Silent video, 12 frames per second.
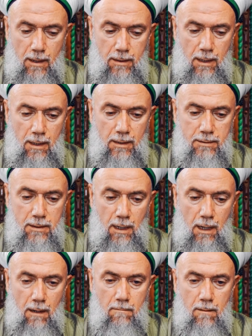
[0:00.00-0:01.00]
Mahdi alayhi
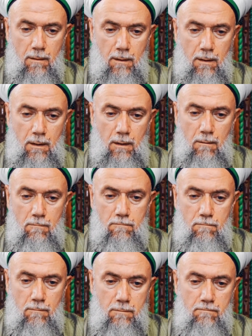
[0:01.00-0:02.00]
salam
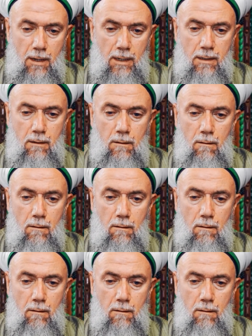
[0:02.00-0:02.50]
will make